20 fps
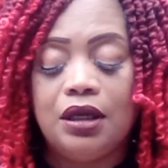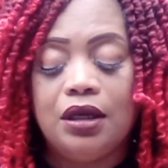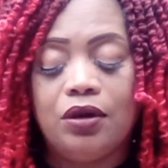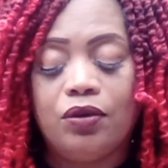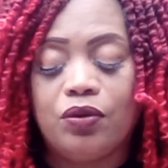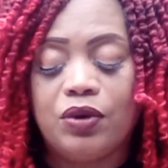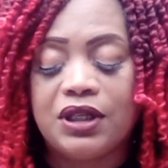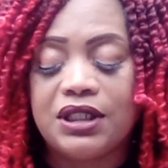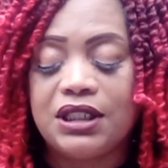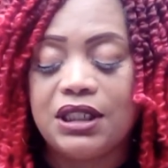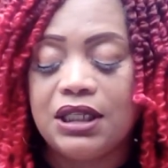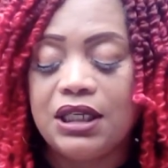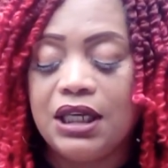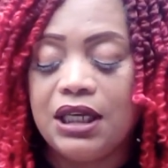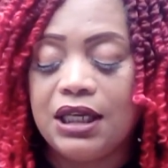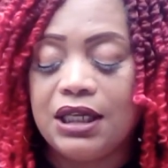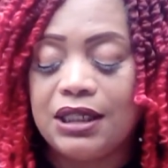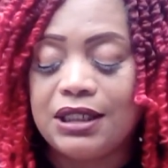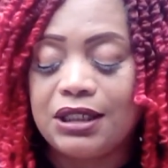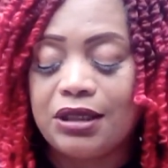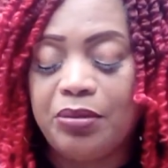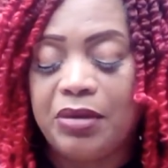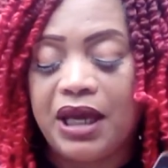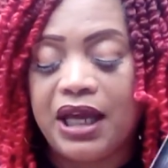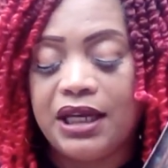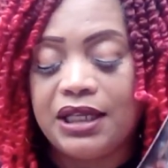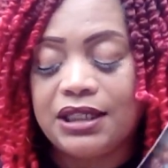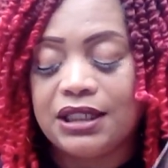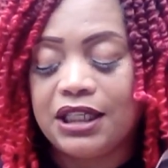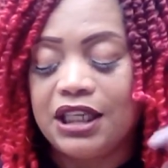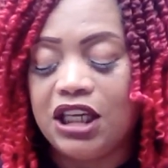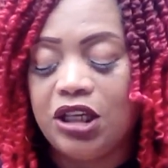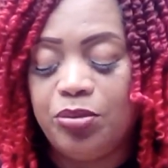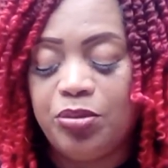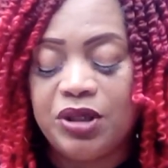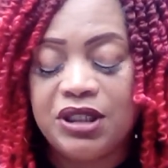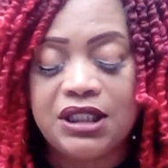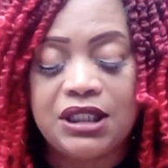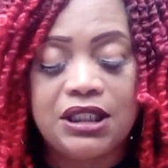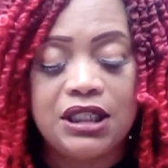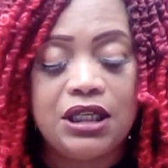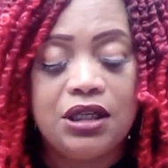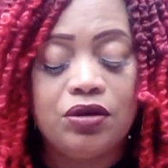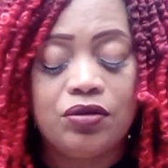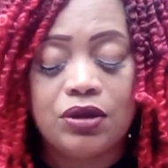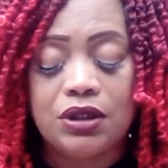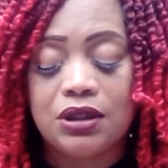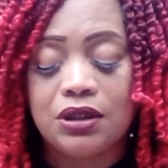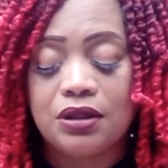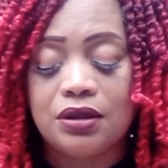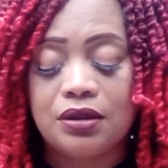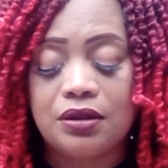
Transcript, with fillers: Once again, somebody's keeping secrets.